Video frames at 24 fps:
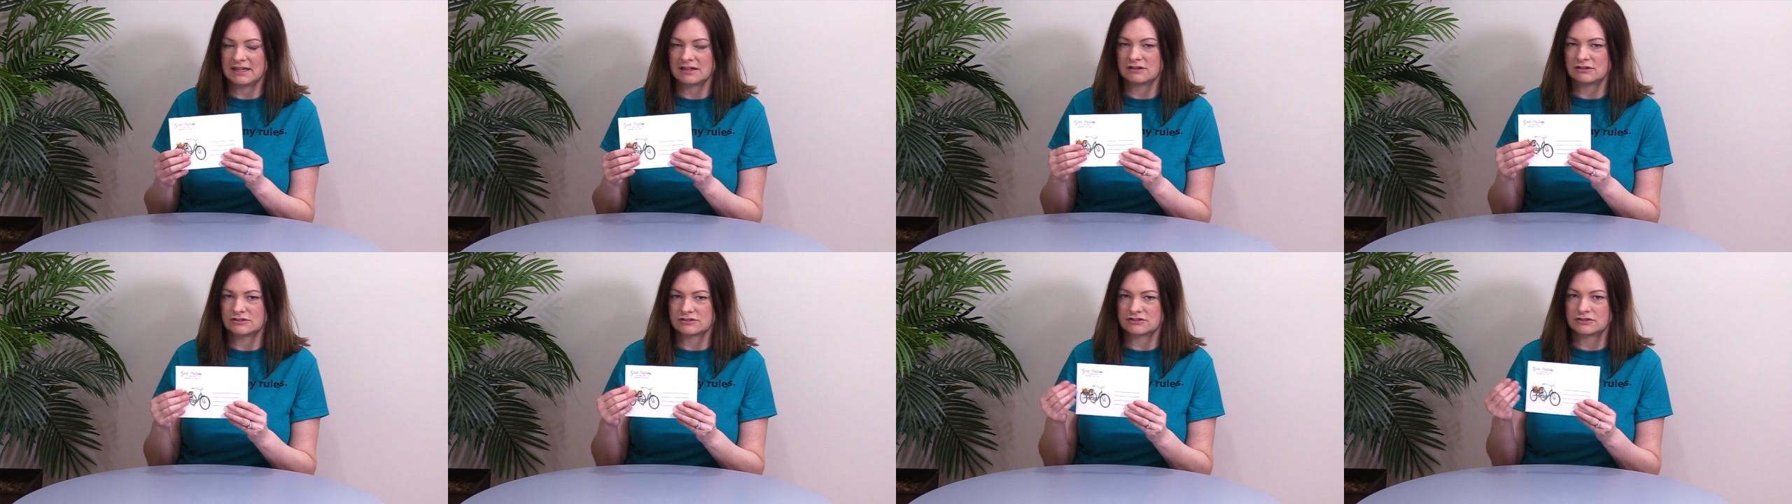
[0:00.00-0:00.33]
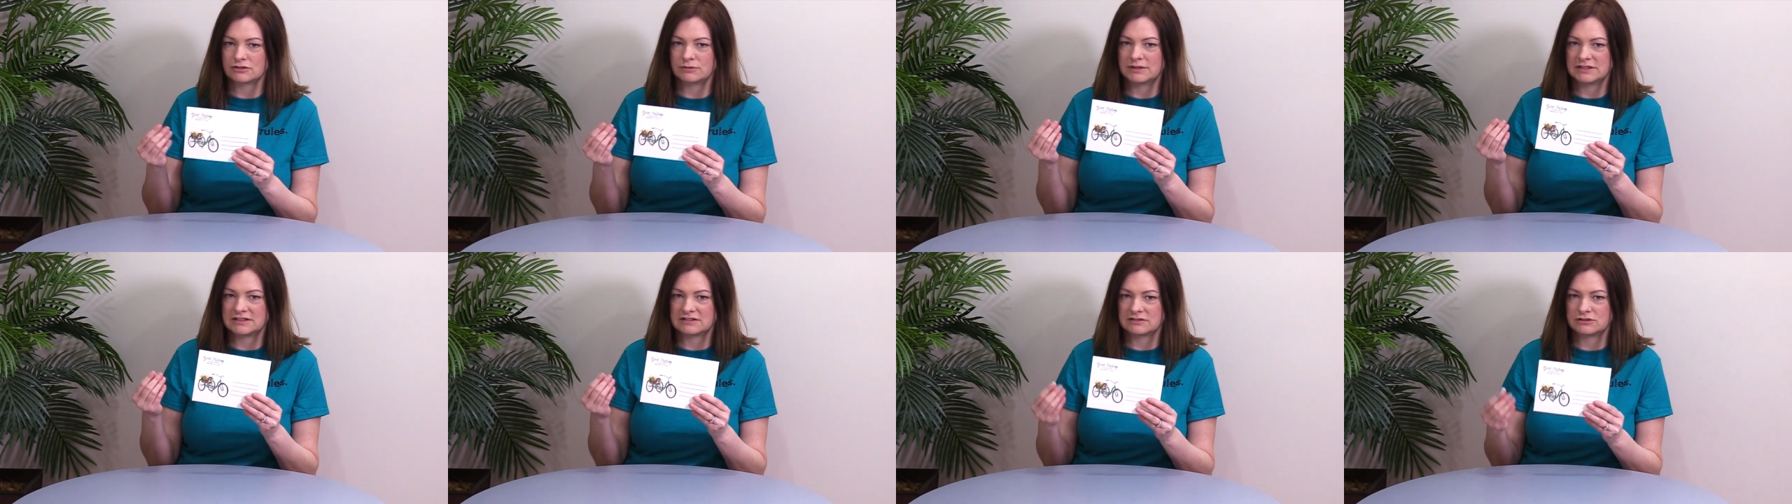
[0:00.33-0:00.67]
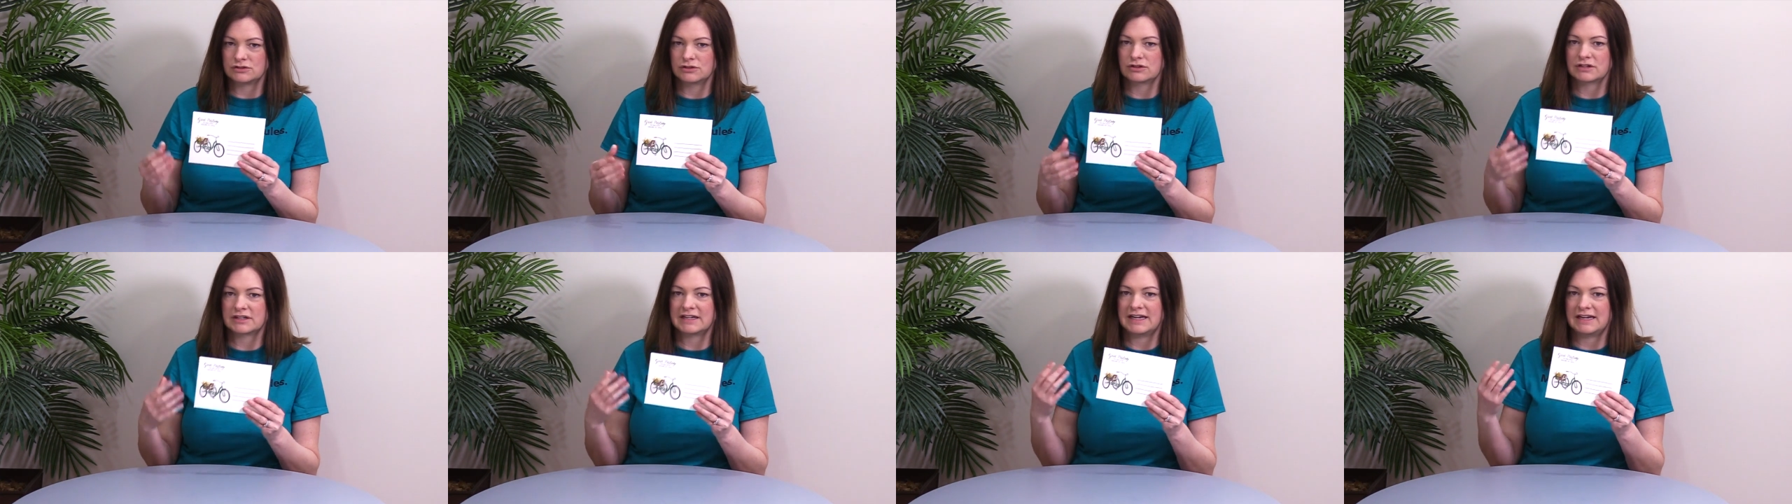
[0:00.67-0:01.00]
and also its
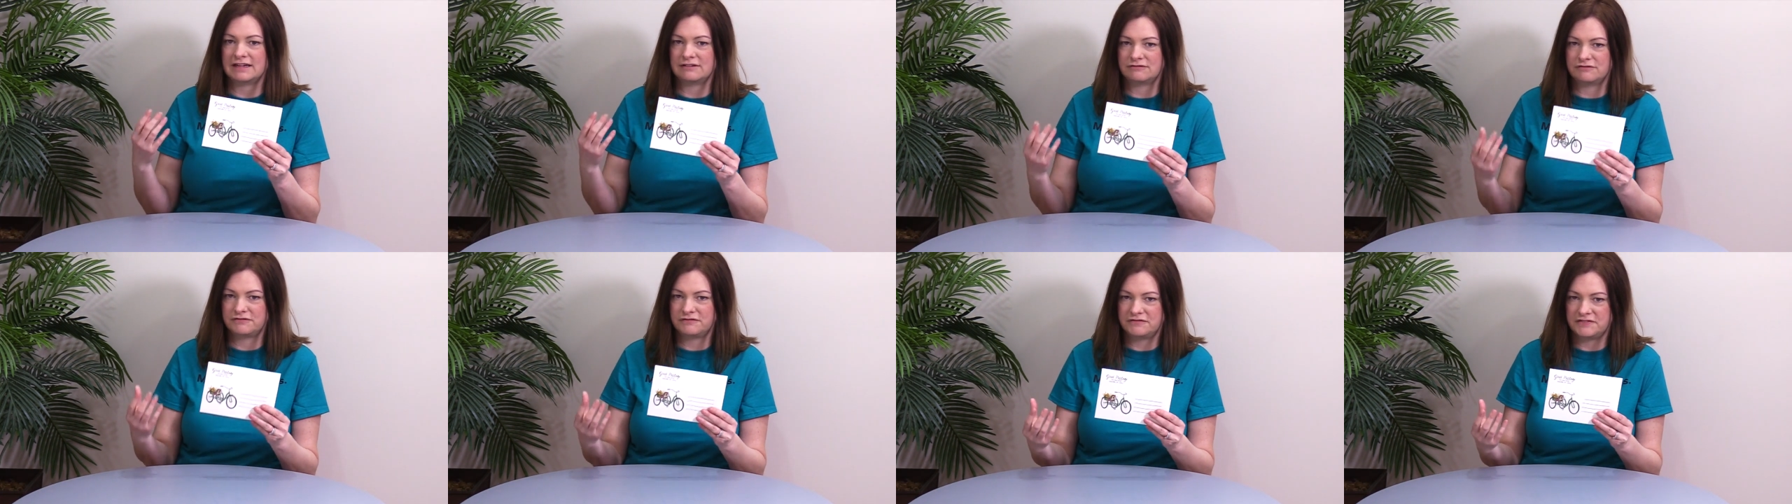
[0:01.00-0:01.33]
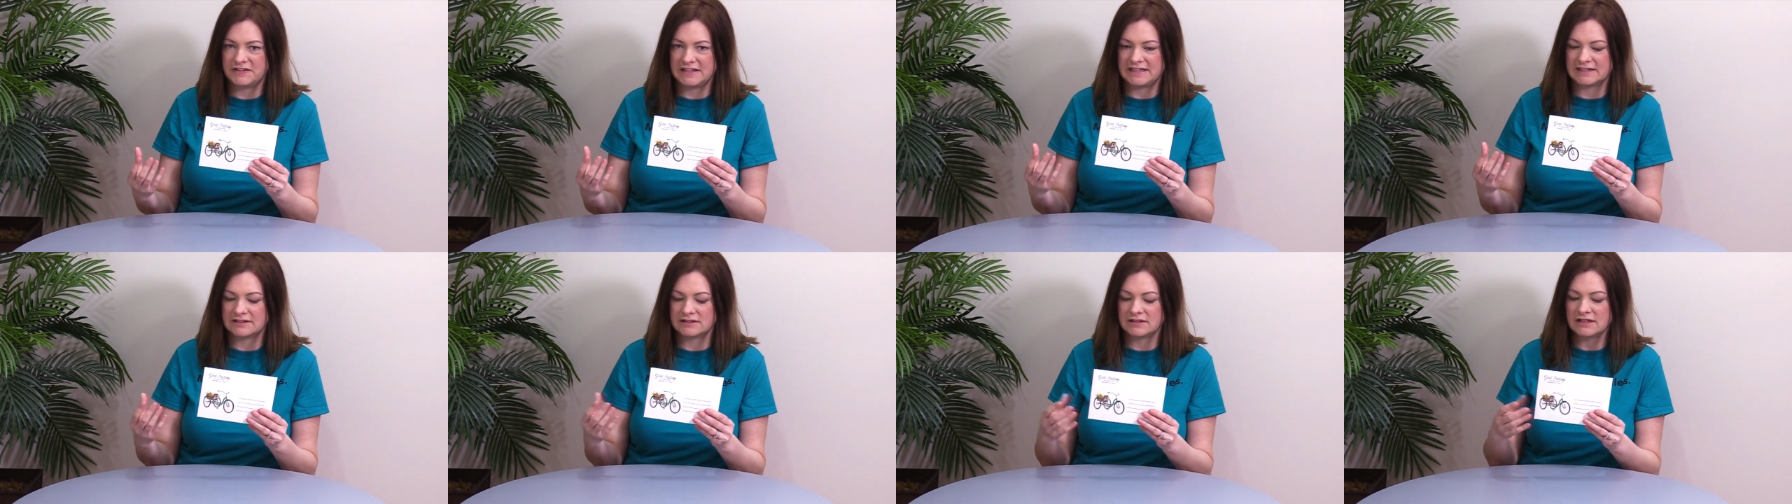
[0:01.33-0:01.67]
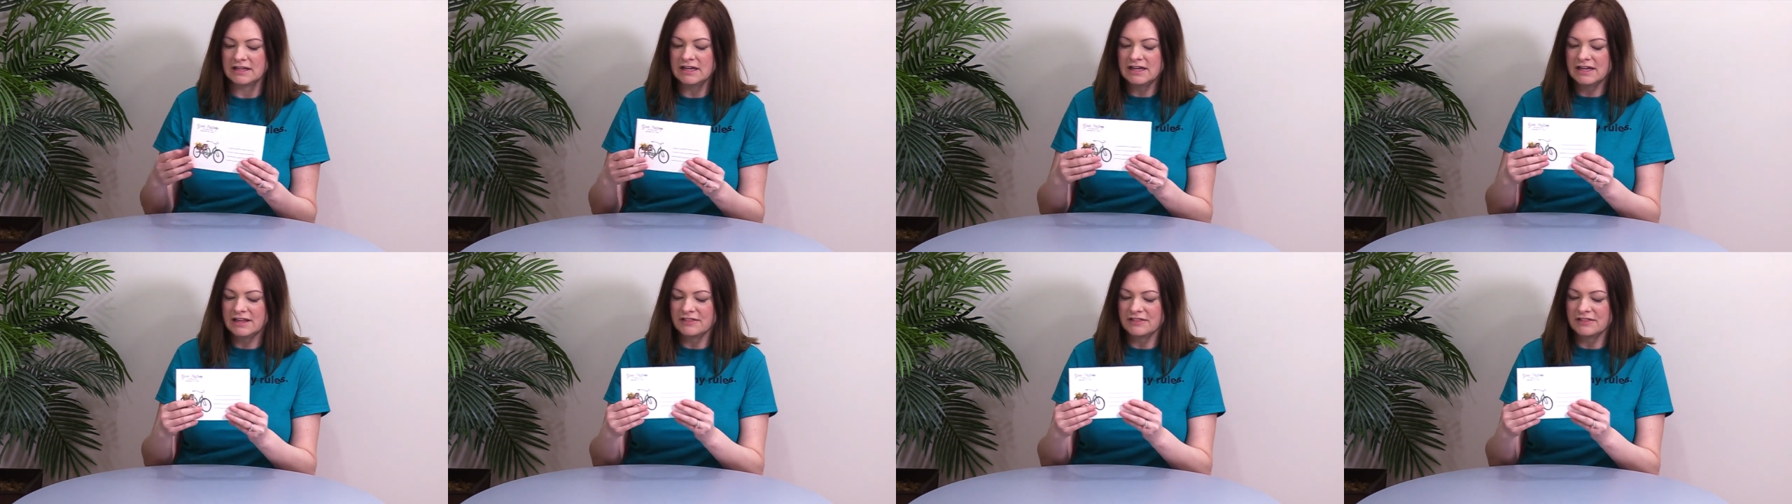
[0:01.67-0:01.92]
look and feel.